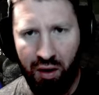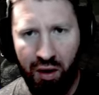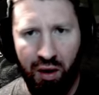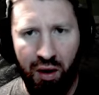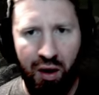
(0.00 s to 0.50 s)

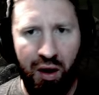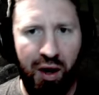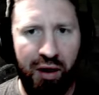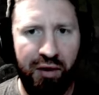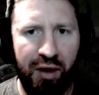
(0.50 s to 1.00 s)
Wow.
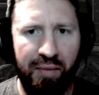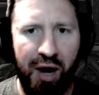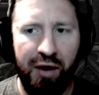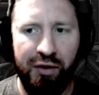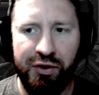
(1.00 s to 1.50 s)
I don't think it
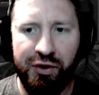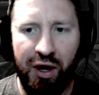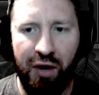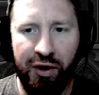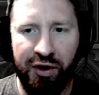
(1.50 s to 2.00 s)
matters
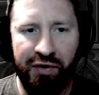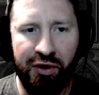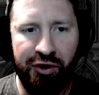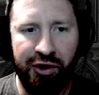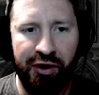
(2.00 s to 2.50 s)
what
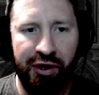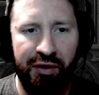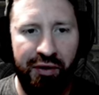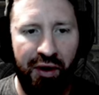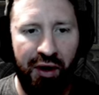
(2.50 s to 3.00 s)
difficulty you're
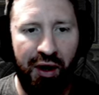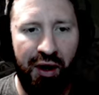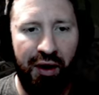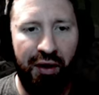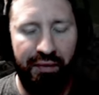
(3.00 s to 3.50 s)
in
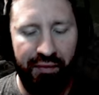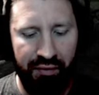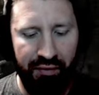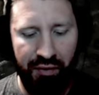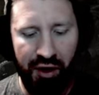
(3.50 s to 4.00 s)

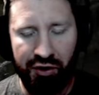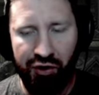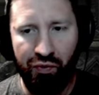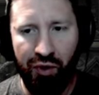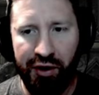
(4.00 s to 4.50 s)
as
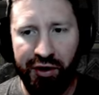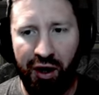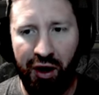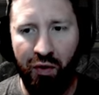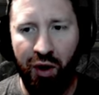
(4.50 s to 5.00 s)
to what
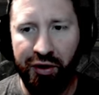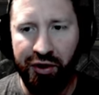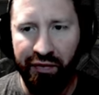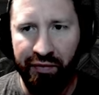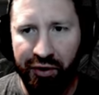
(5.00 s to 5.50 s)

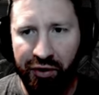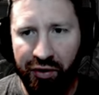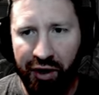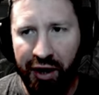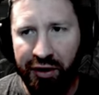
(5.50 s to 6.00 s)
quality of imbue
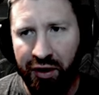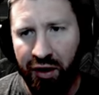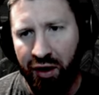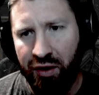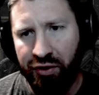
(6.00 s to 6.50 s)
you get.
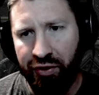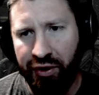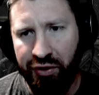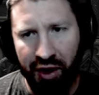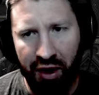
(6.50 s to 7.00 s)
So
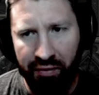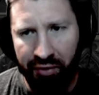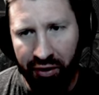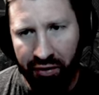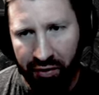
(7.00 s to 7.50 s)
here's the hell
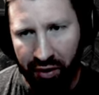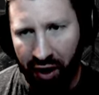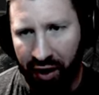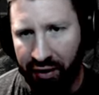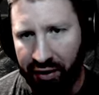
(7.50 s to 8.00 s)
imbue.
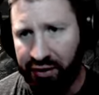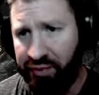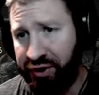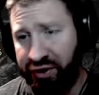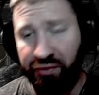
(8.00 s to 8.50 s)
And it
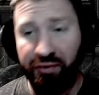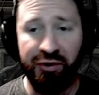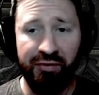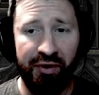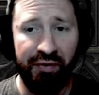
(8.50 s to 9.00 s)
seems like it's the
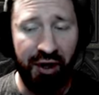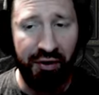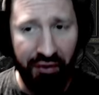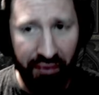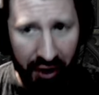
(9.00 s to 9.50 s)
worst one I've
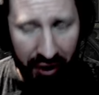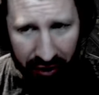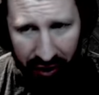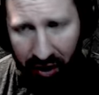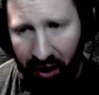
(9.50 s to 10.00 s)
gotten so far
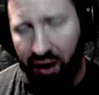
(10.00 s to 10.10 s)
actually.